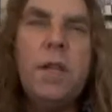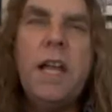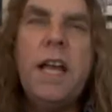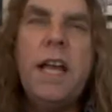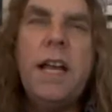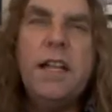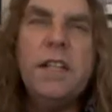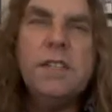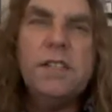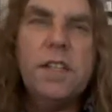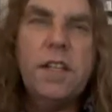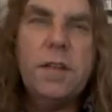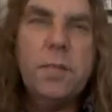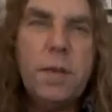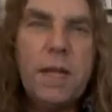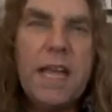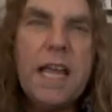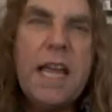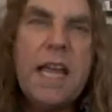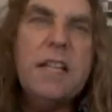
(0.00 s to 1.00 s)
planets and the
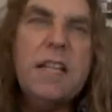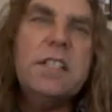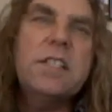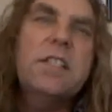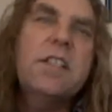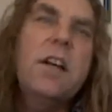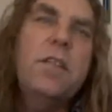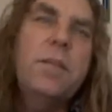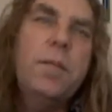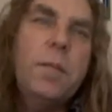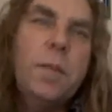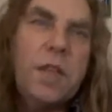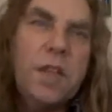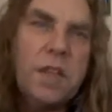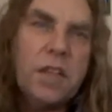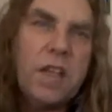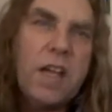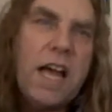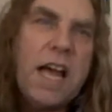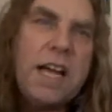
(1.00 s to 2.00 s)
mechanics of them in
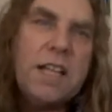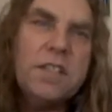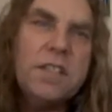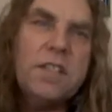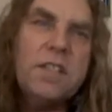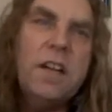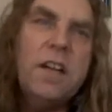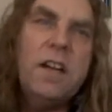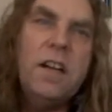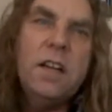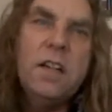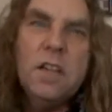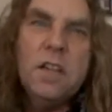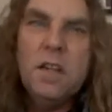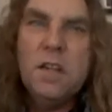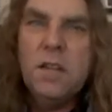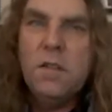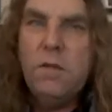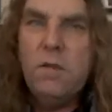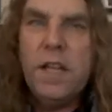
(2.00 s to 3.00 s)
the last
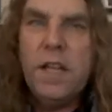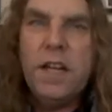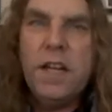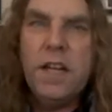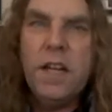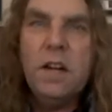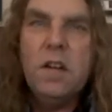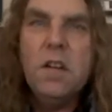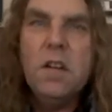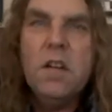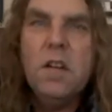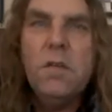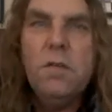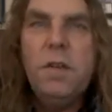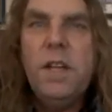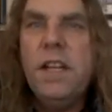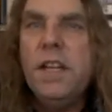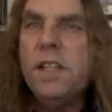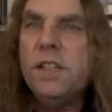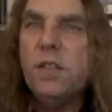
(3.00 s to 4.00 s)
video.
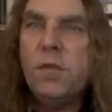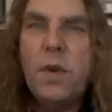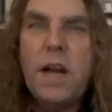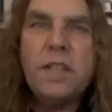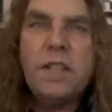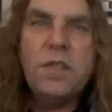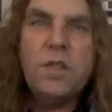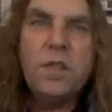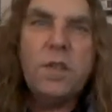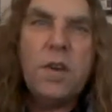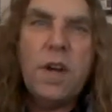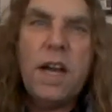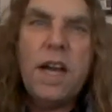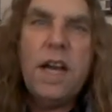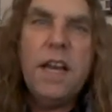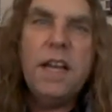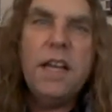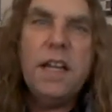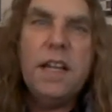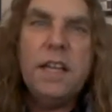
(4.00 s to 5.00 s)
Venus
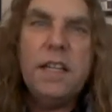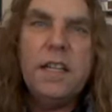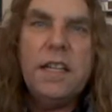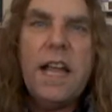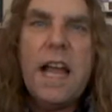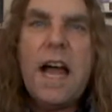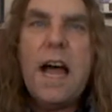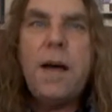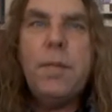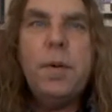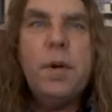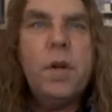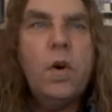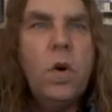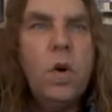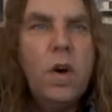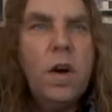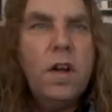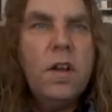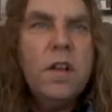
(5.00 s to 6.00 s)
retrograde in
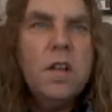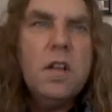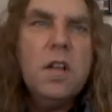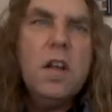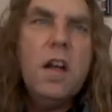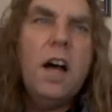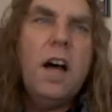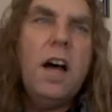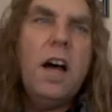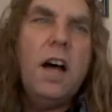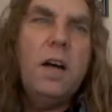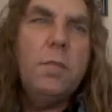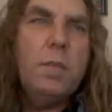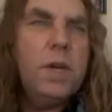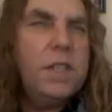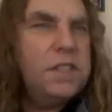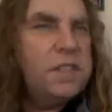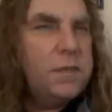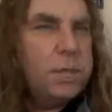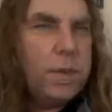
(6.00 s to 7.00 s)
Capricorn
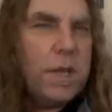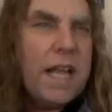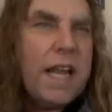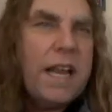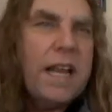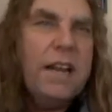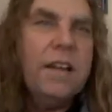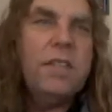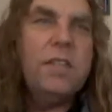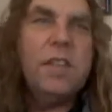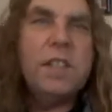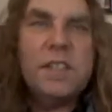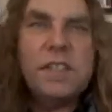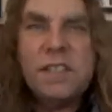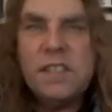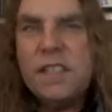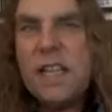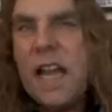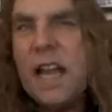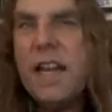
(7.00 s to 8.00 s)
brings the planet of
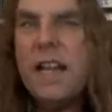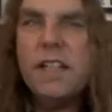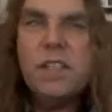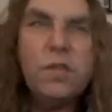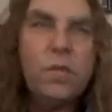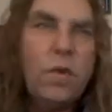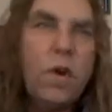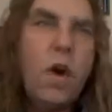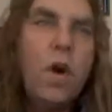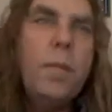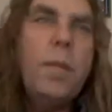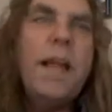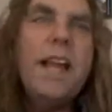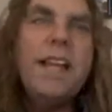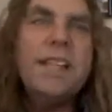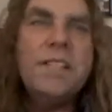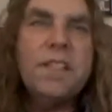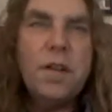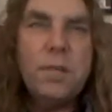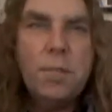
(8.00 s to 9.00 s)
aesthetics,
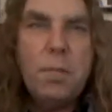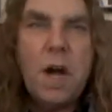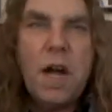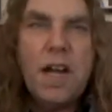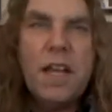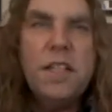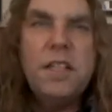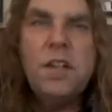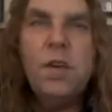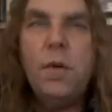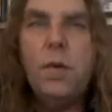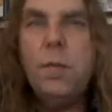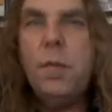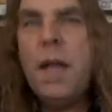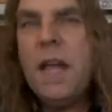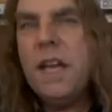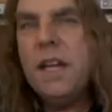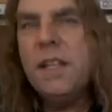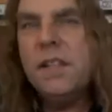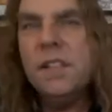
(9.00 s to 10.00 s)
romance, and money to
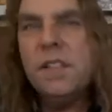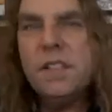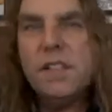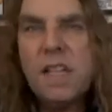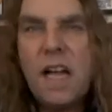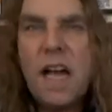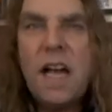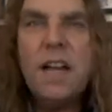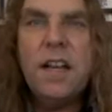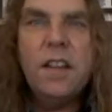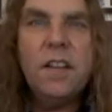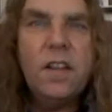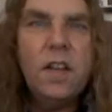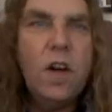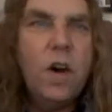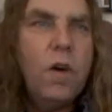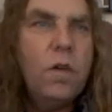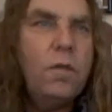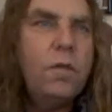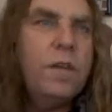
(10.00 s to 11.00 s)
remain in the sign of the
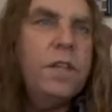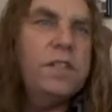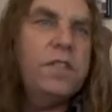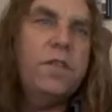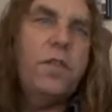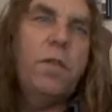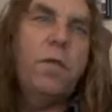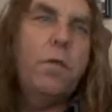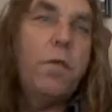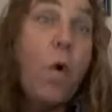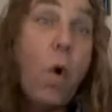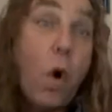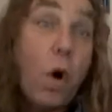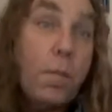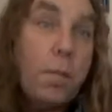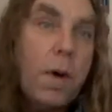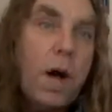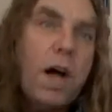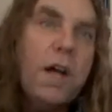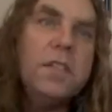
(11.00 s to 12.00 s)
goatfish for
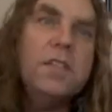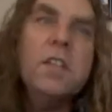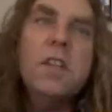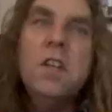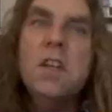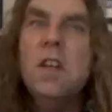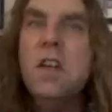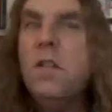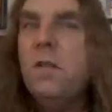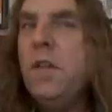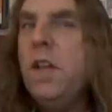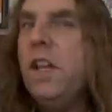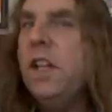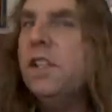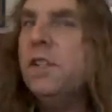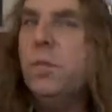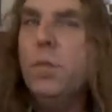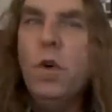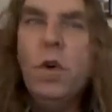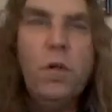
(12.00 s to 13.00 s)
4 months.
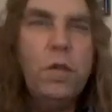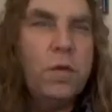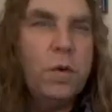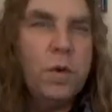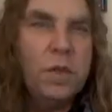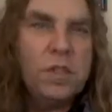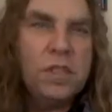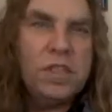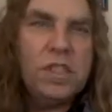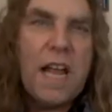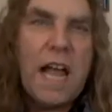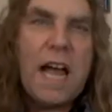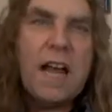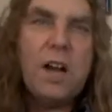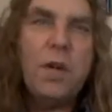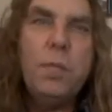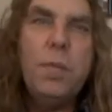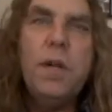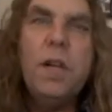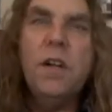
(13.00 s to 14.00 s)
Venus moved through its
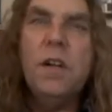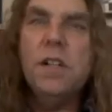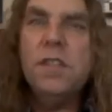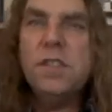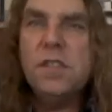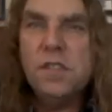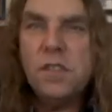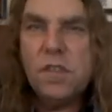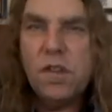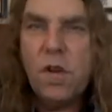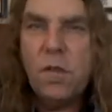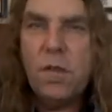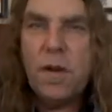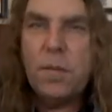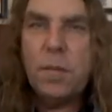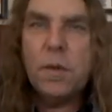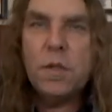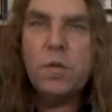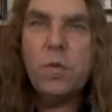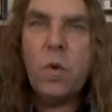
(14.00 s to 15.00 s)
shadow period since
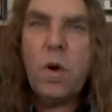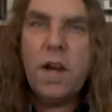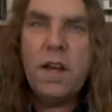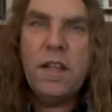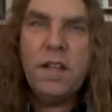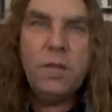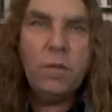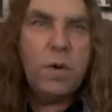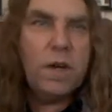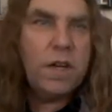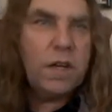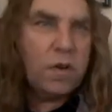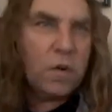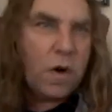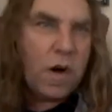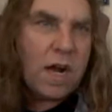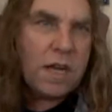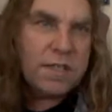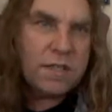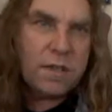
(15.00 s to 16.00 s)
November 20th, when it
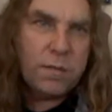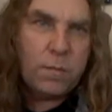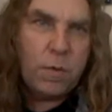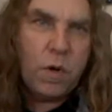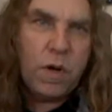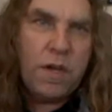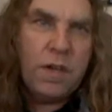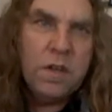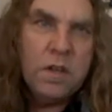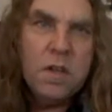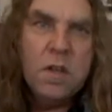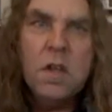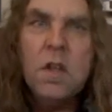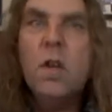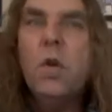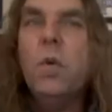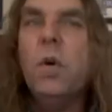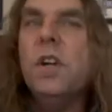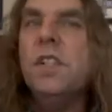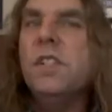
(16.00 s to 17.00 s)
crossed the point
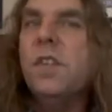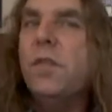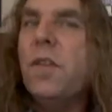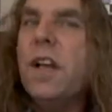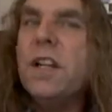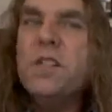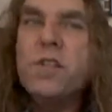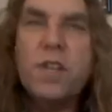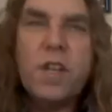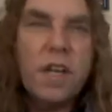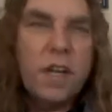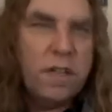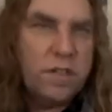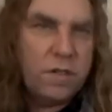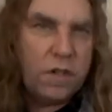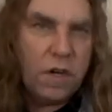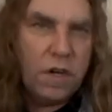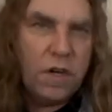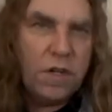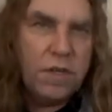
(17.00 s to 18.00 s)
where it's eventually going to
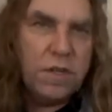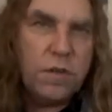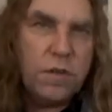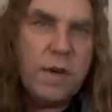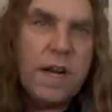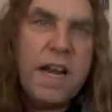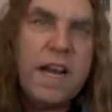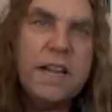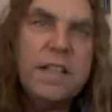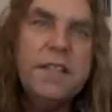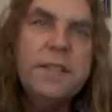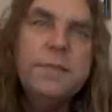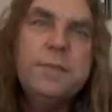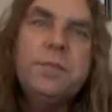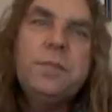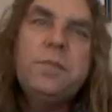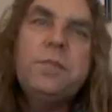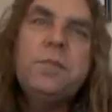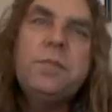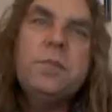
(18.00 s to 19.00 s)
turn direct,
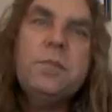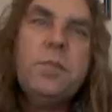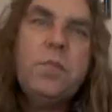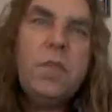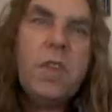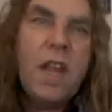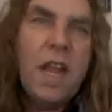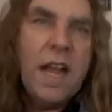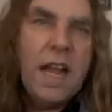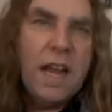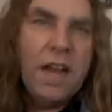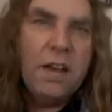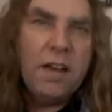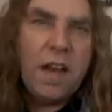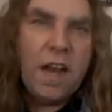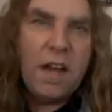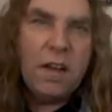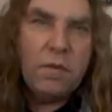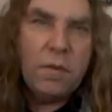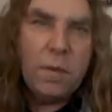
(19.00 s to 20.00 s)

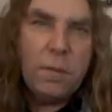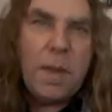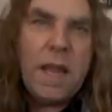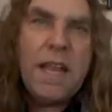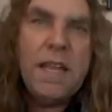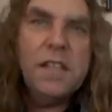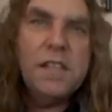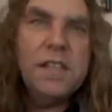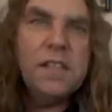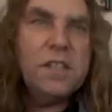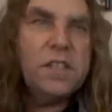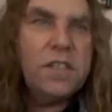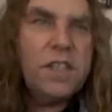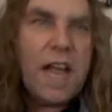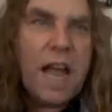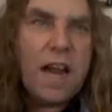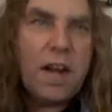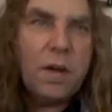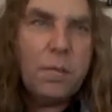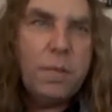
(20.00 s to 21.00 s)
and remained in its
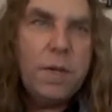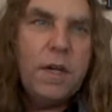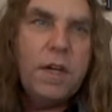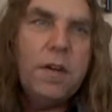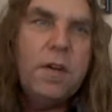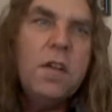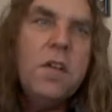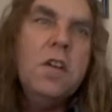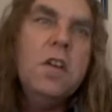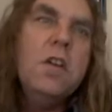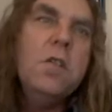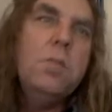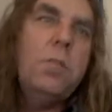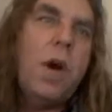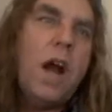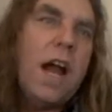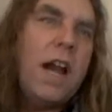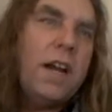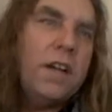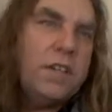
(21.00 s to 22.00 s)
shadow period
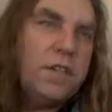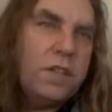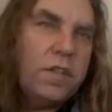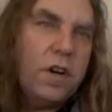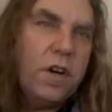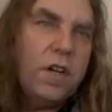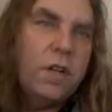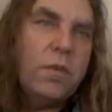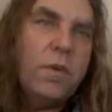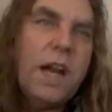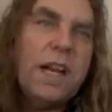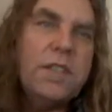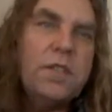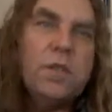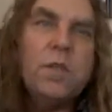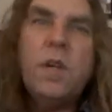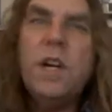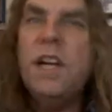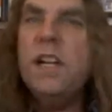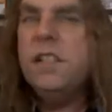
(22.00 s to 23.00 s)
prior to turning
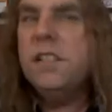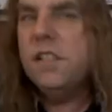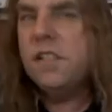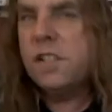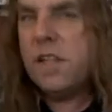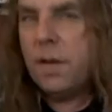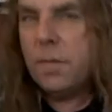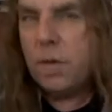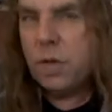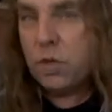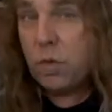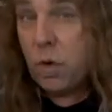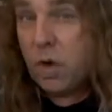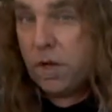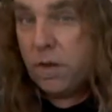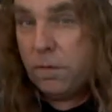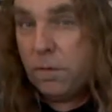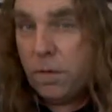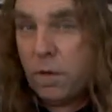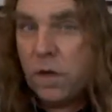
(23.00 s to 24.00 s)
retrograde December
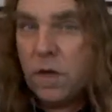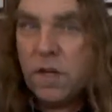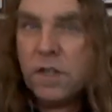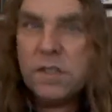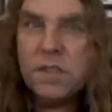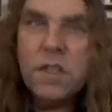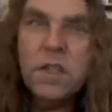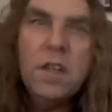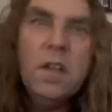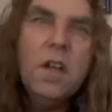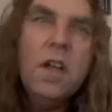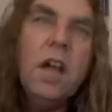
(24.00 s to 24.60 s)
21st.